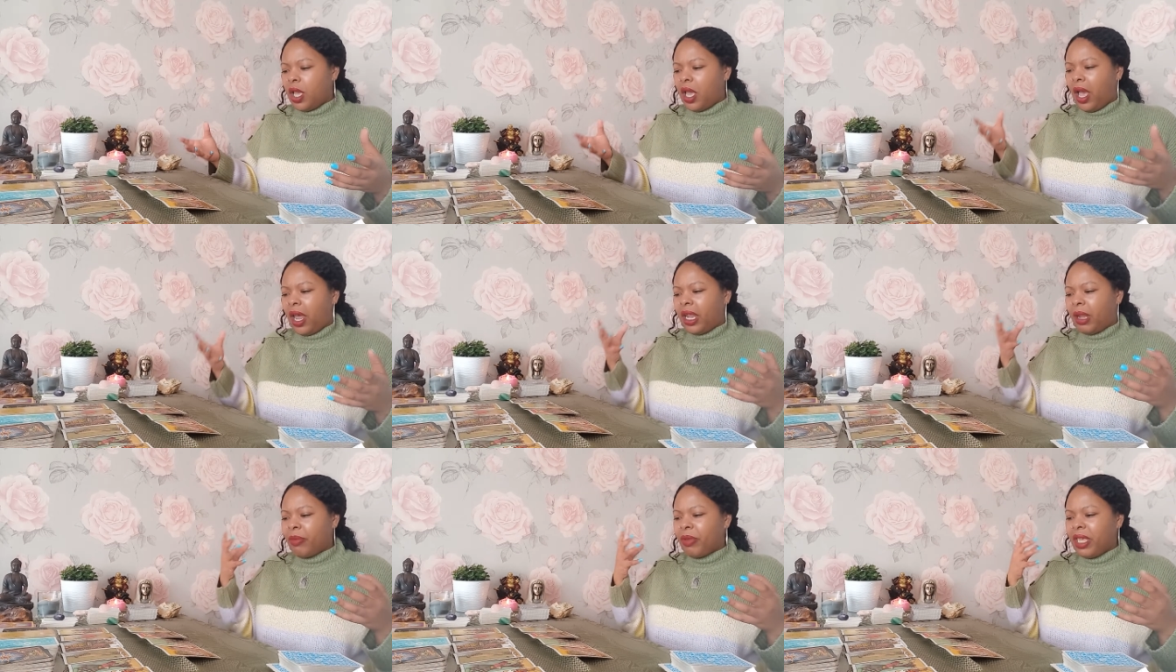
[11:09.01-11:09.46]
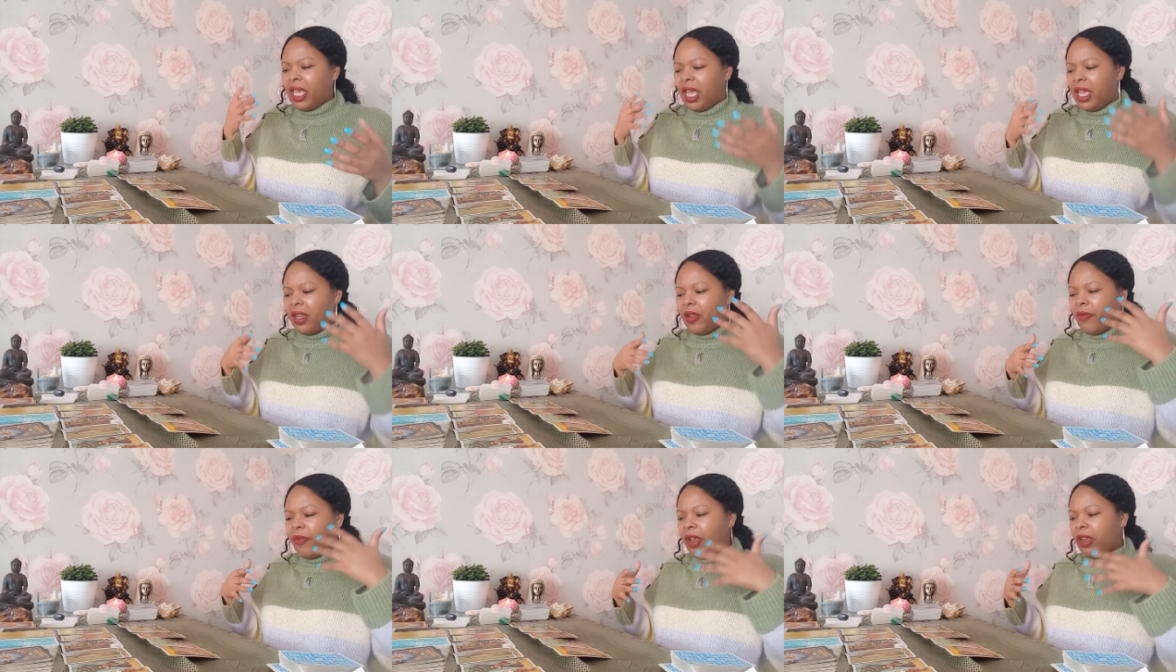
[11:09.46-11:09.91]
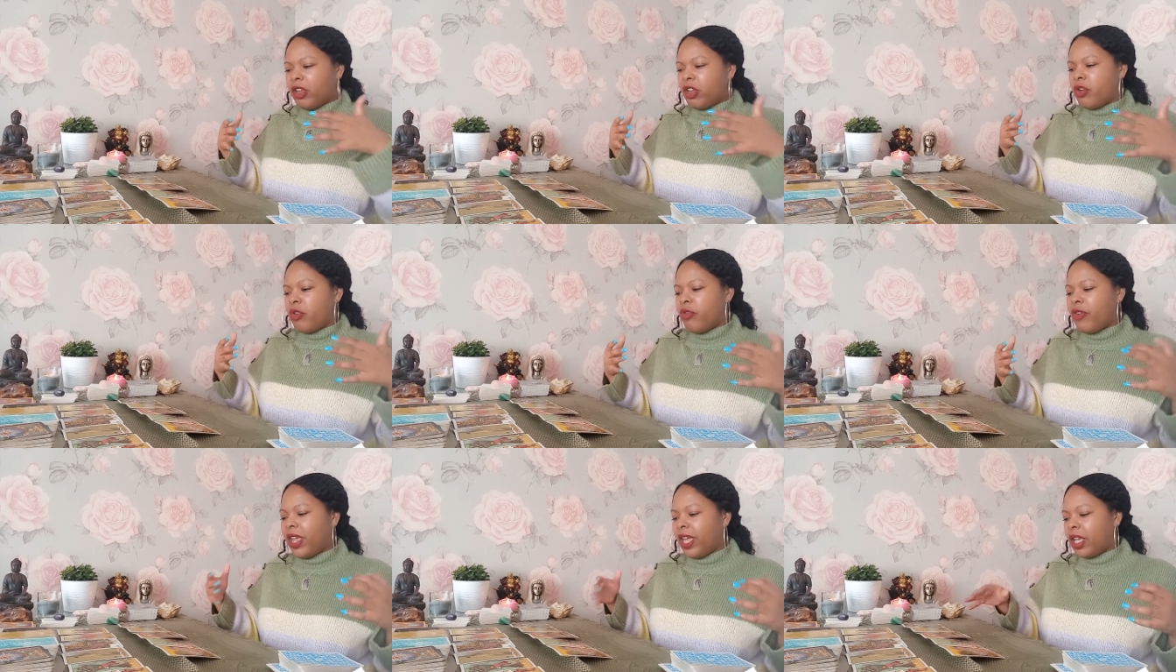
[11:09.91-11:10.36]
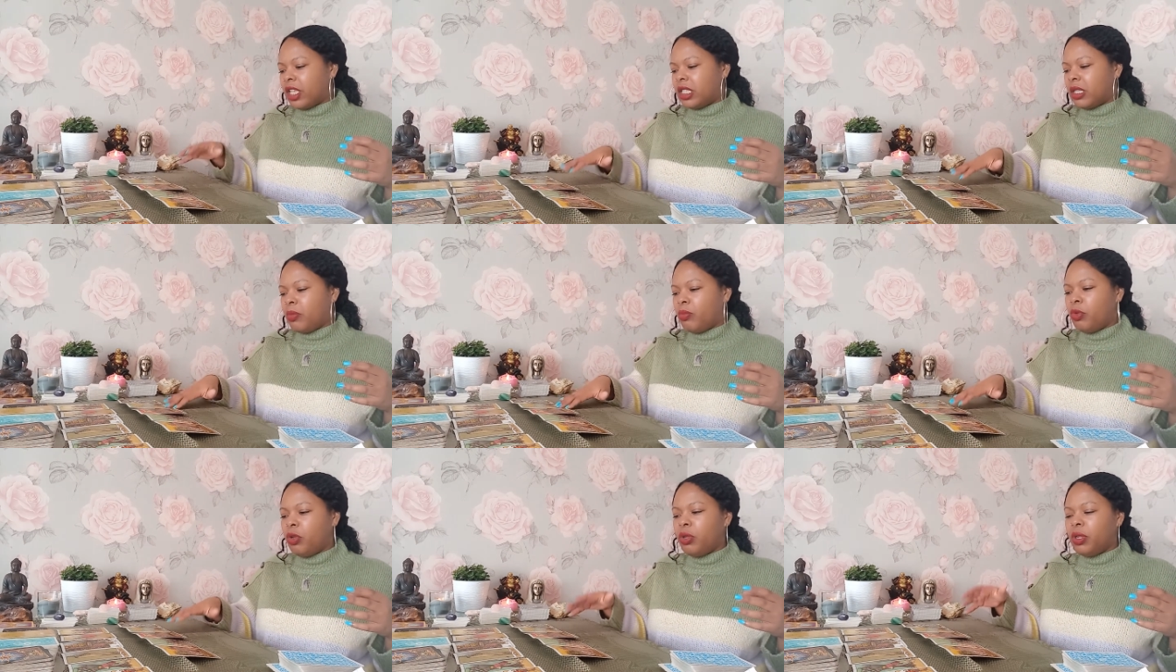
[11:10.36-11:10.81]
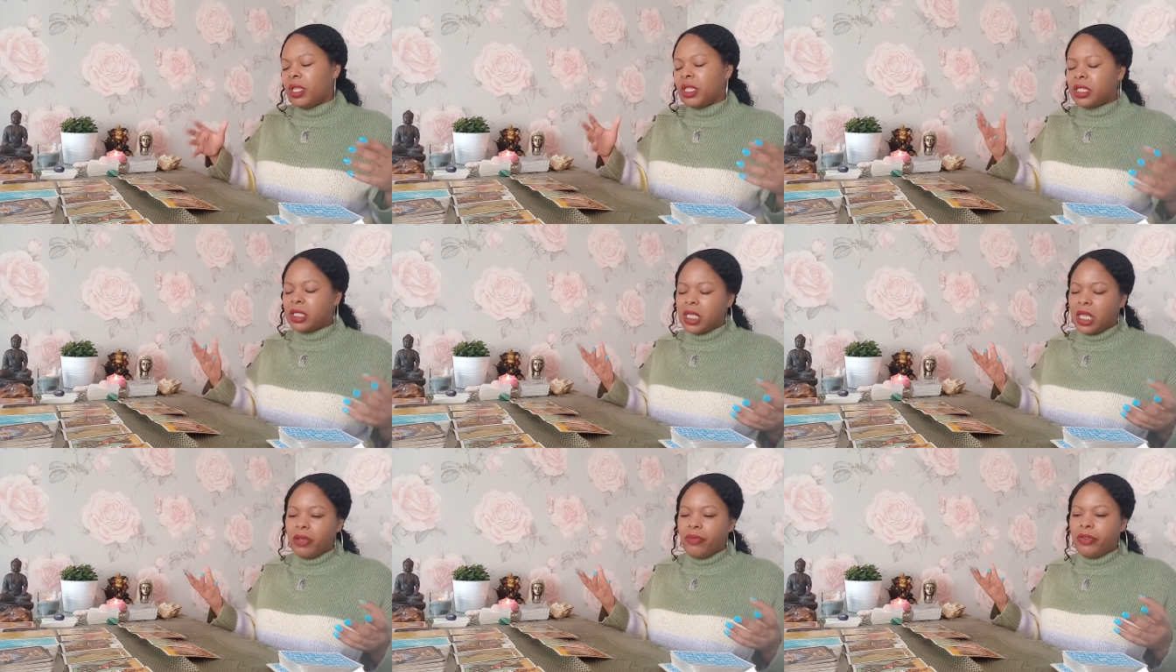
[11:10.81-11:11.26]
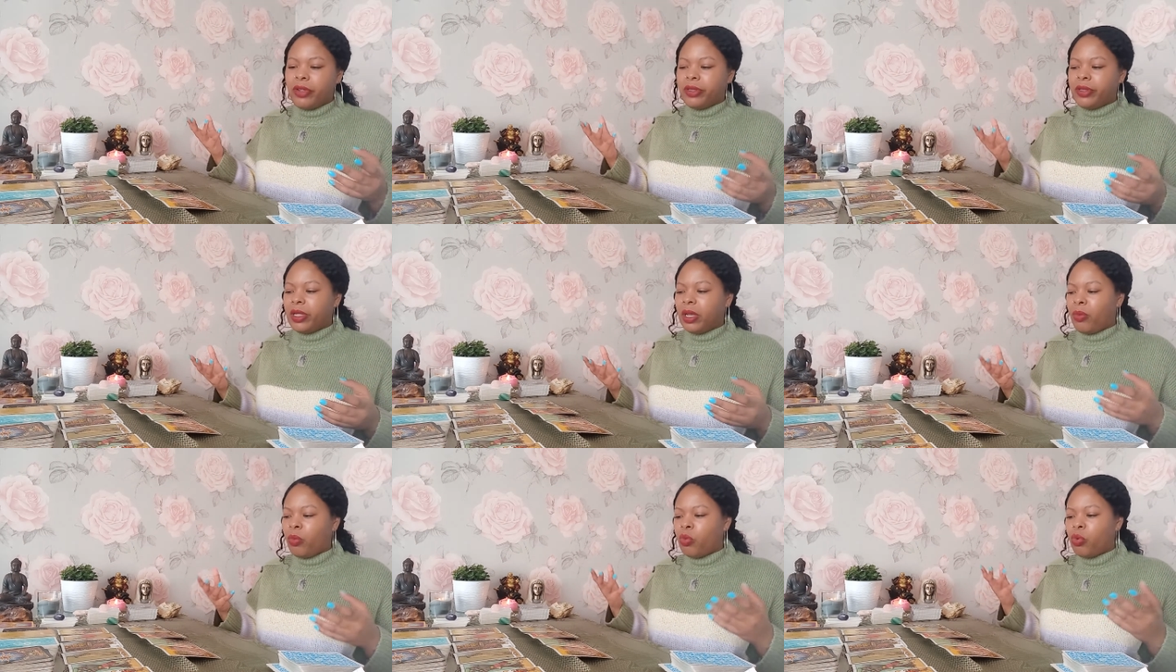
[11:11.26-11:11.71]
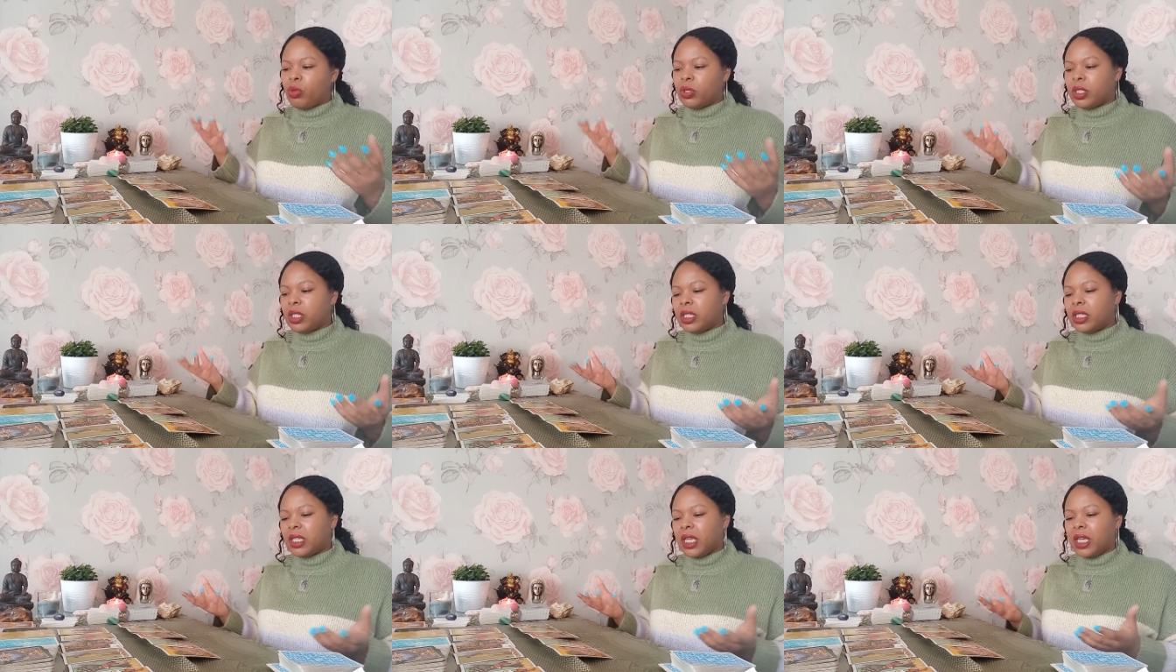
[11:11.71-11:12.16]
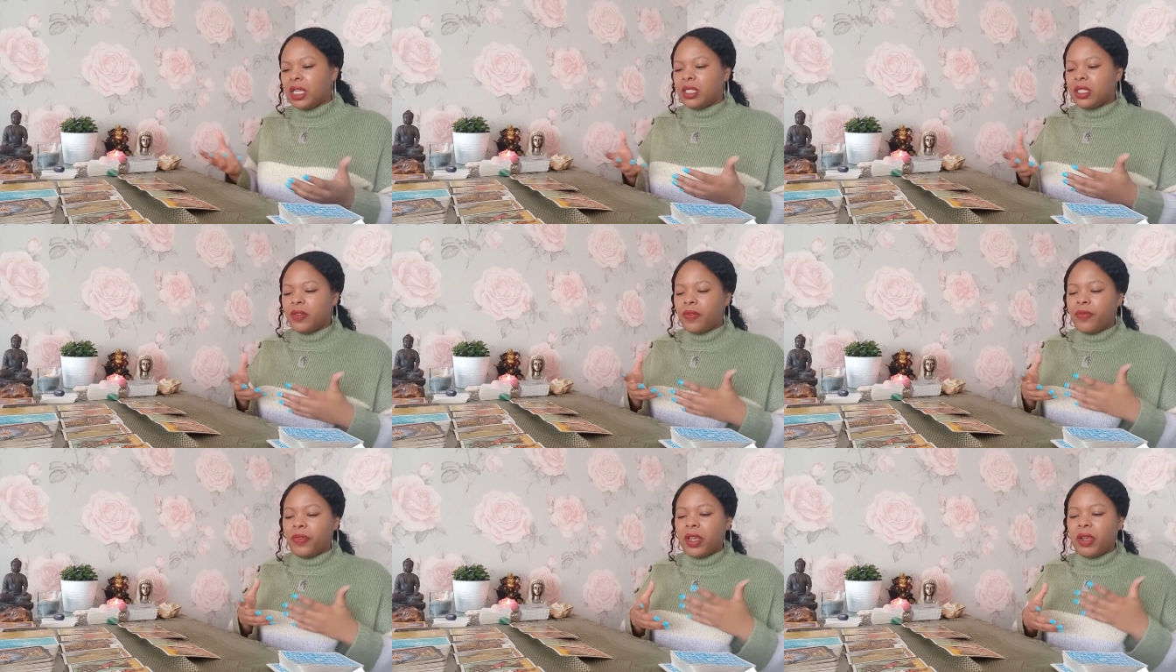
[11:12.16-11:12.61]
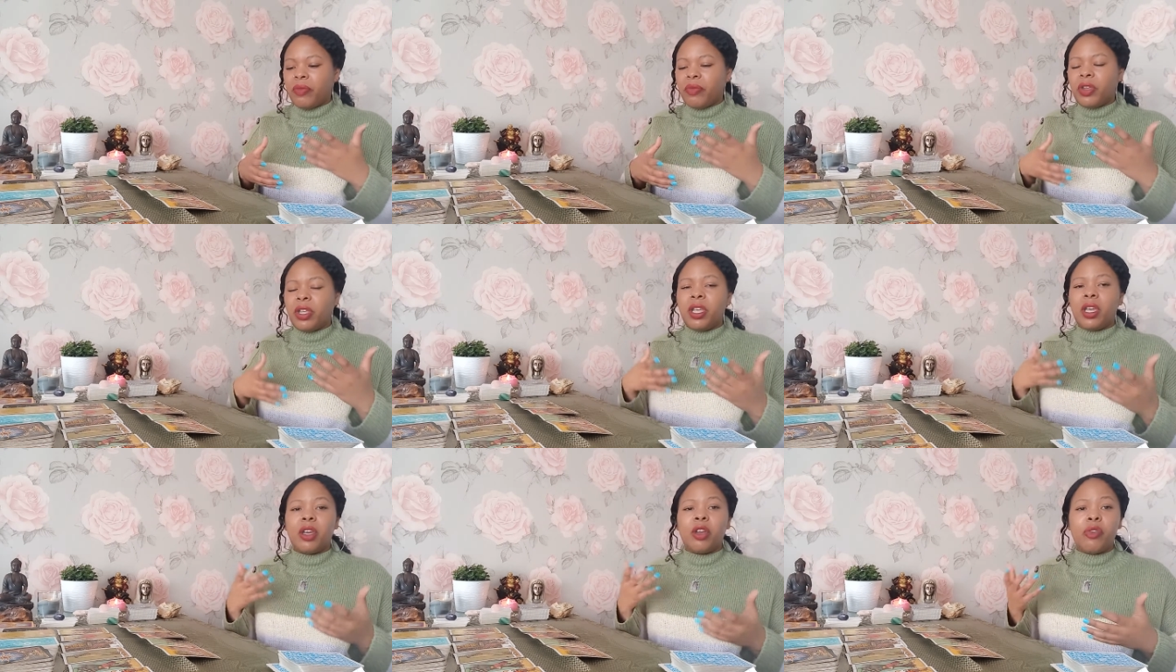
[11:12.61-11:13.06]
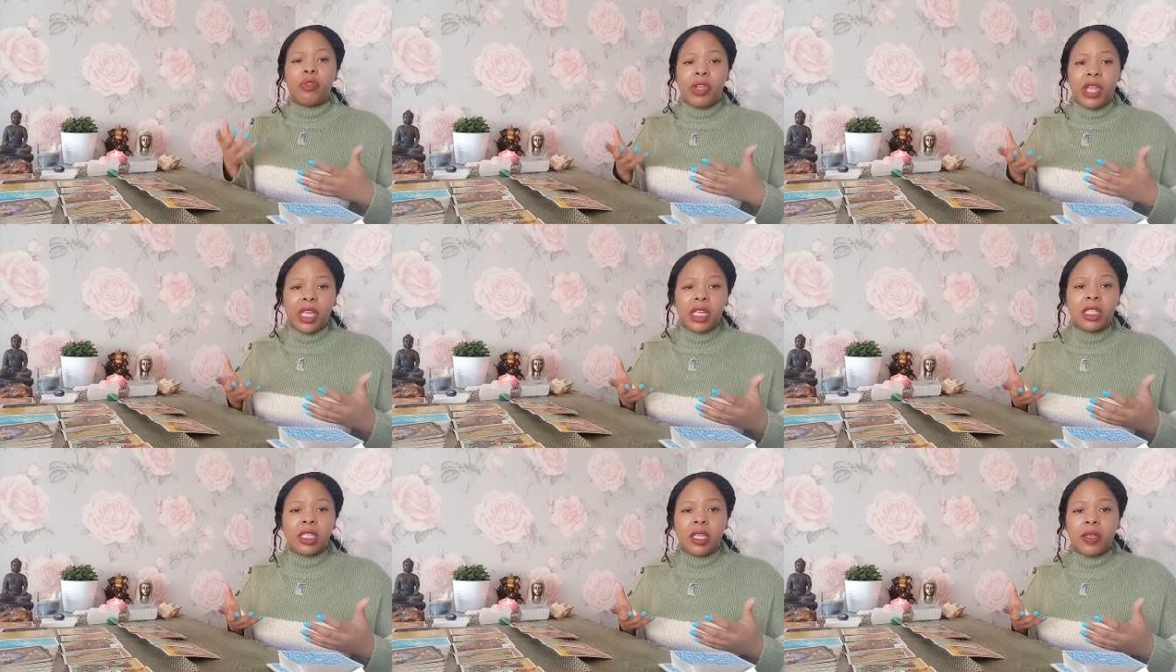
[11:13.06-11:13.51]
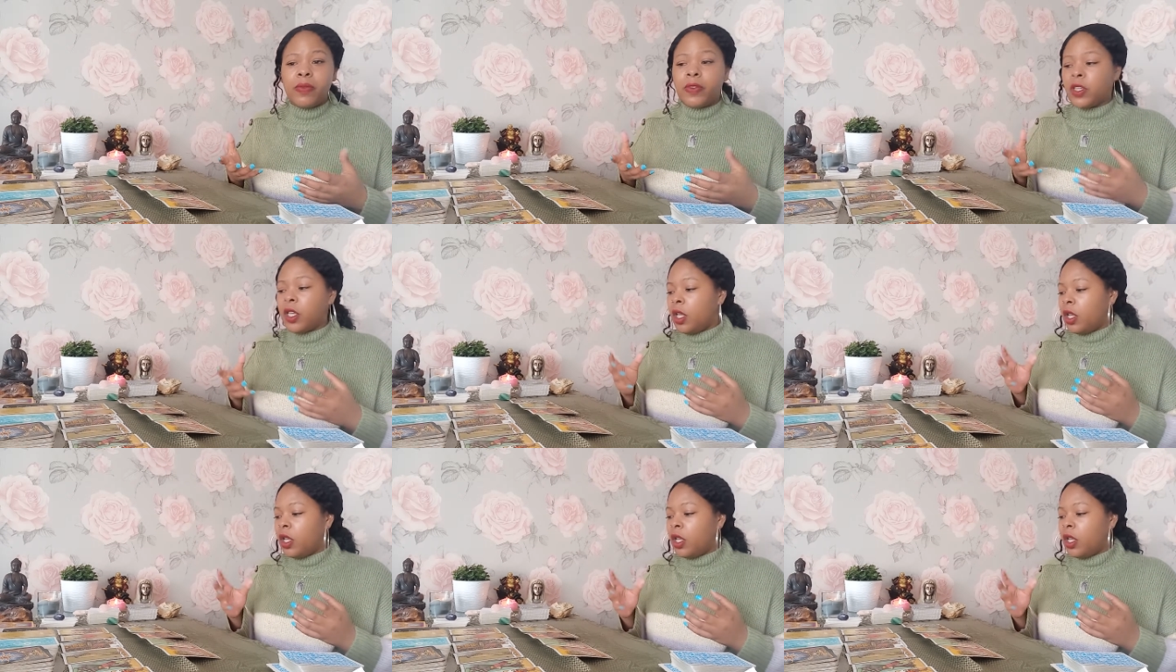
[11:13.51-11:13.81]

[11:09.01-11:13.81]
And I'm getting a very creative, because the moon is there and water signs are very creative.